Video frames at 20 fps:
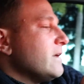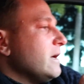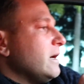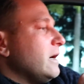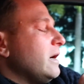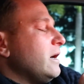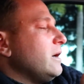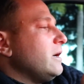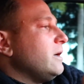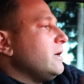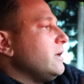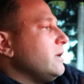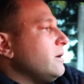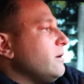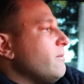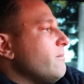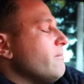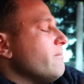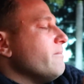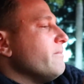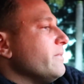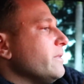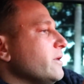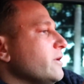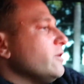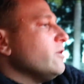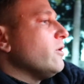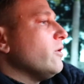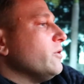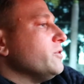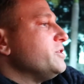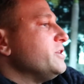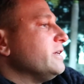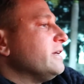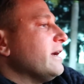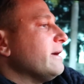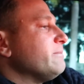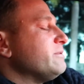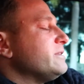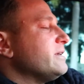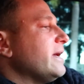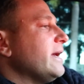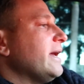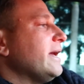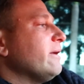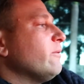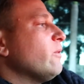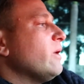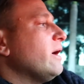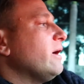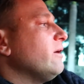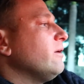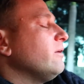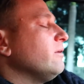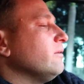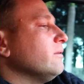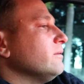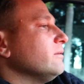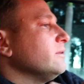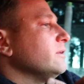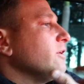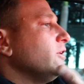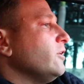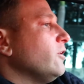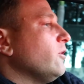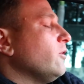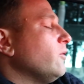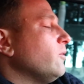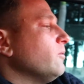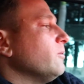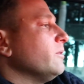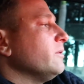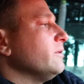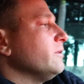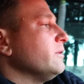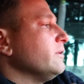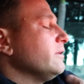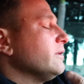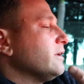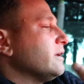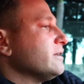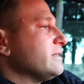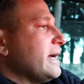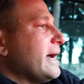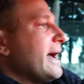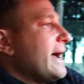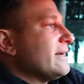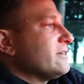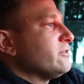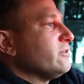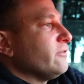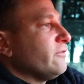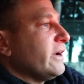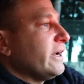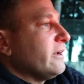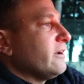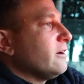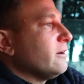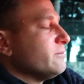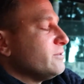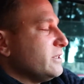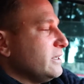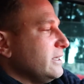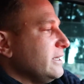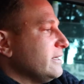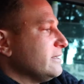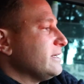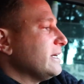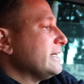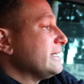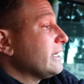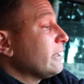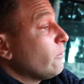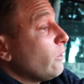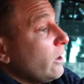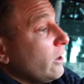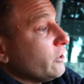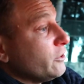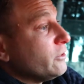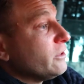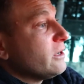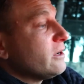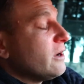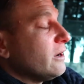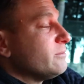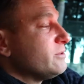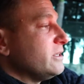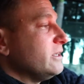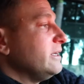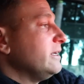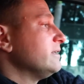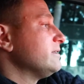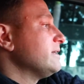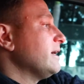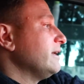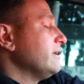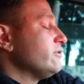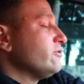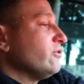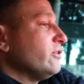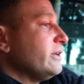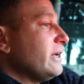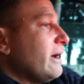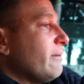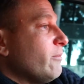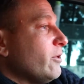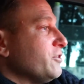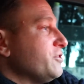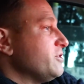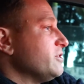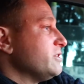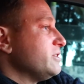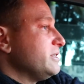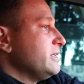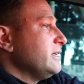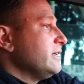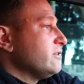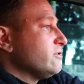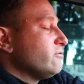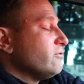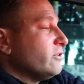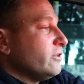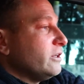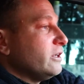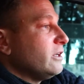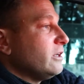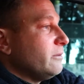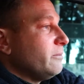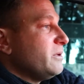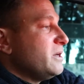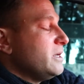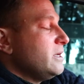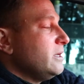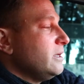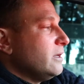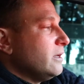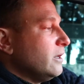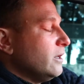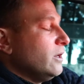And she kept saying, well, because I asked her if I can come see the inside. She's like, well, you can come see the inside. It's really not much to see. It's really going to be,